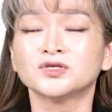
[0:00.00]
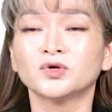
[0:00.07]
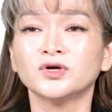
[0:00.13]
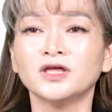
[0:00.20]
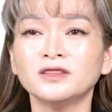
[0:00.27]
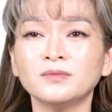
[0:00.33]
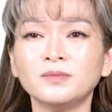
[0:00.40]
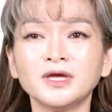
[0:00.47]
So
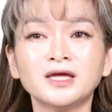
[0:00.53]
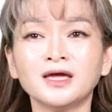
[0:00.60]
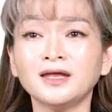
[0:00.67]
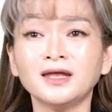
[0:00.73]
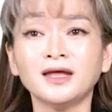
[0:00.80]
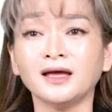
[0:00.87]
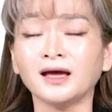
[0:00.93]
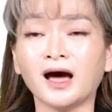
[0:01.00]
in the
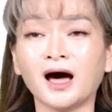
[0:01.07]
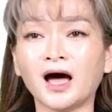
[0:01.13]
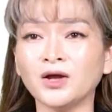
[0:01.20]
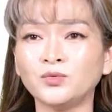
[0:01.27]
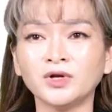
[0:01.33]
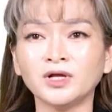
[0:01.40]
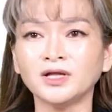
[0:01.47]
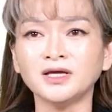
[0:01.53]
beginning, I
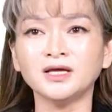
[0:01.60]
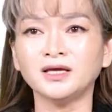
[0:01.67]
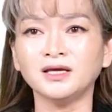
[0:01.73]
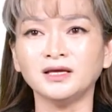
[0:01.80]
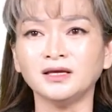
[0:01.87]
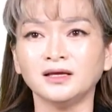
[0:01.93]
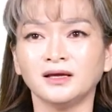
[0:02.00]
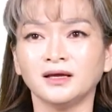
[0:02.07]

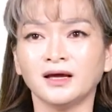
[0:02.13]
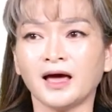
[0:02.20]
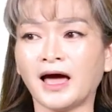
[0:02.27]
really